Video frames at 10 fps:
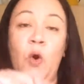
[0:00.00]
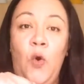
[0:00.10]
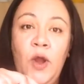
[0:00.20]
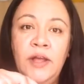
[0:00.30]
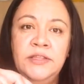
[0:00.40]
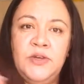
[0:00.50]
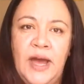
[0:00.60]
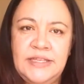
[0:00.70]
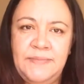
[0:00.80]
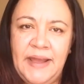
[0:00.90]
oil to
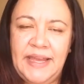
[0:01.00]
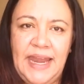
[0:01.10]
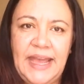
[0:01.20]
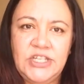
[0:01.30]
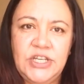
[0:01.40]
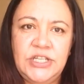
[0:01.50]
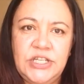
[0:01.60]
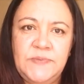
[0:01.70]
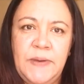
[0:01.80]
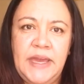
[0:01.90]
add to my collection,
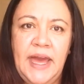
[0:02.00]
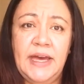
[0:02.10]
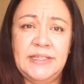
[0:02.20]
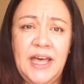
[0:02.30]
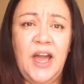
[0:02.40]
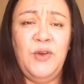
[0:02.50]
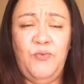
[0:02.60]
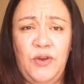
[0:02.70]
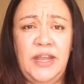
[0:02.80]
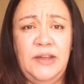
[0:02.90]
just because I
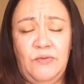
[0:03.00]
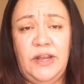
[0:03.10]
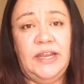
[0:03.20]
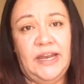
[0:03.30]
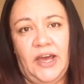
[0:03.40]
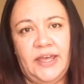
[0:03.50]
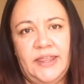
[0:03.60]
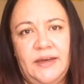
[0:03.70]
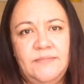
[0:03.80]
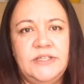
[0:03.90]
really, really
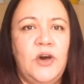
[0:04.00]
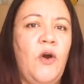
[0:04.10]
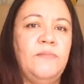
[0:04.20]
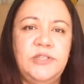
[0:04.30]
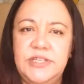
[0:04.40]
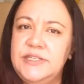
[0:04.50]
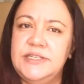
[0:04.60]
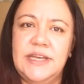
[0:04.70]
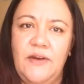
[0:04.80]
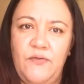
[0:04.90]
like them. So I'm just
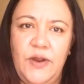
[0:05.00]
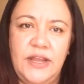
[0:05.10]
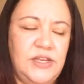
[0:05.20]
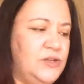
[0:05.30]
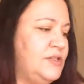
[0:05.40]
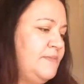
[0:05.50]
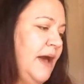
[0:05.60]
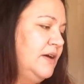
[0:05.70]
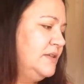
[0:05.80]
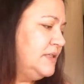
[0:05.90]
discovering new
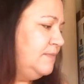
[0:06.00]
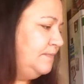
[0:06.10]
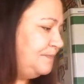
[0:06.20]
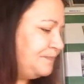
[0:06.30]
smells.